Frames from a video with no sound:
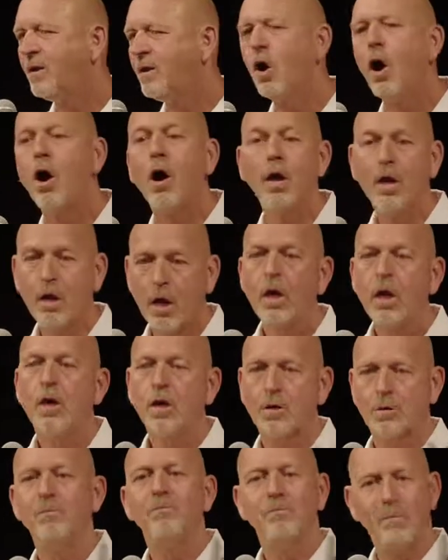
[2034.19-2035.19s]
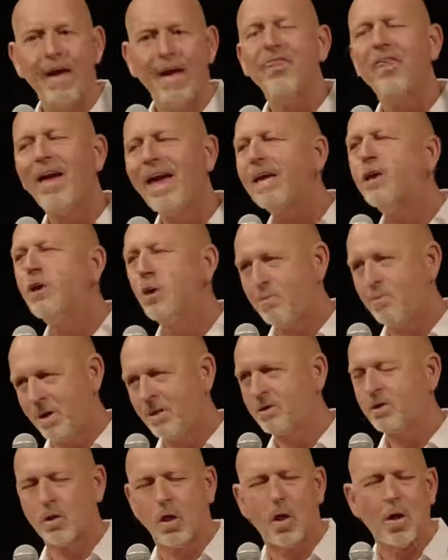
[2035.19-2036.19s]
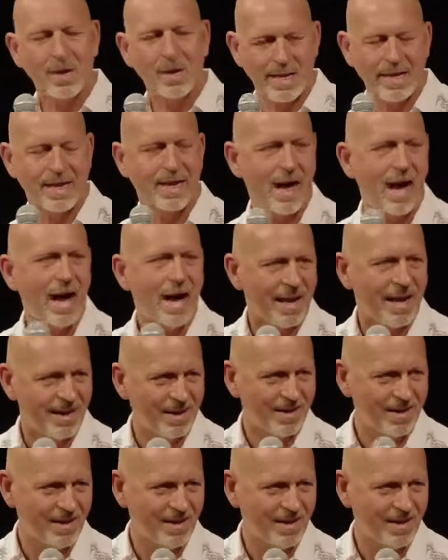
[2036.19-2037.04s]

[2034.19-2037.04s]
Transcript: No, yeah, thank you, but glory to God.